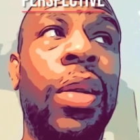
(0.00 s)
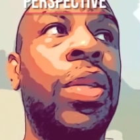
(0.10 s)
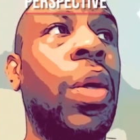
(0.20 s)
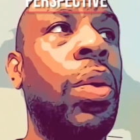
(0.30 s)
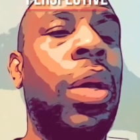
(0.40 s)

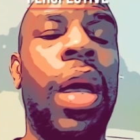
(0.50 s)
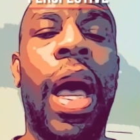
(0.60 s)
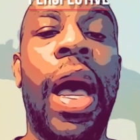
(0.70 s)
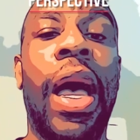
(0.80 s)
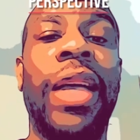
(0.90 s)
So,
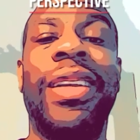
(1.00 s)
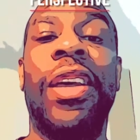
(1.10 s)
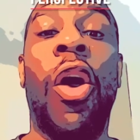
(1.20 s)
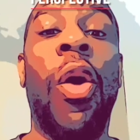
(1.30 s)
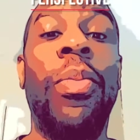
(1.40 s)
uh,
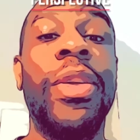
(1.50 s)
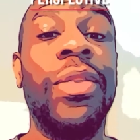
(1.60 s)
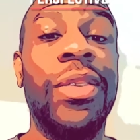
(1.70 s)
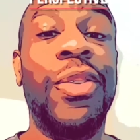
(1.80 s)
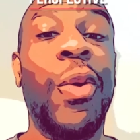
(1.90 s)
Hope you
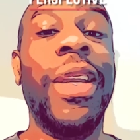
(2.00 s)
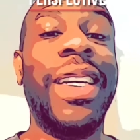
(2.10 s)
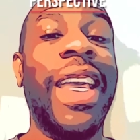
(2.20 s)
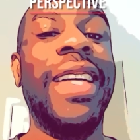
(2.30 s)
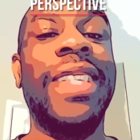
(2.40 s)
enjoyed
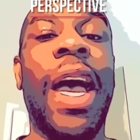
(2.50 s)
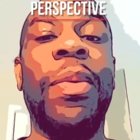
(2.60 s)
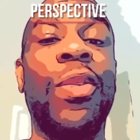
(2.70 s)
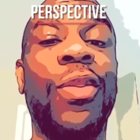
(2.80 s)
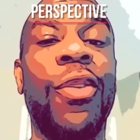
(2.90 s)
today's
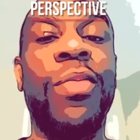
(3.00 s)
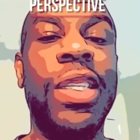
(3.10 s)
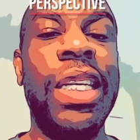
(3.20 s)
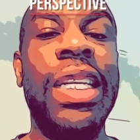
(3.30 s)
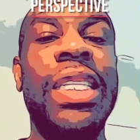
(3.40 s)
topic on learning
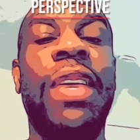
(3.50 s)
machines.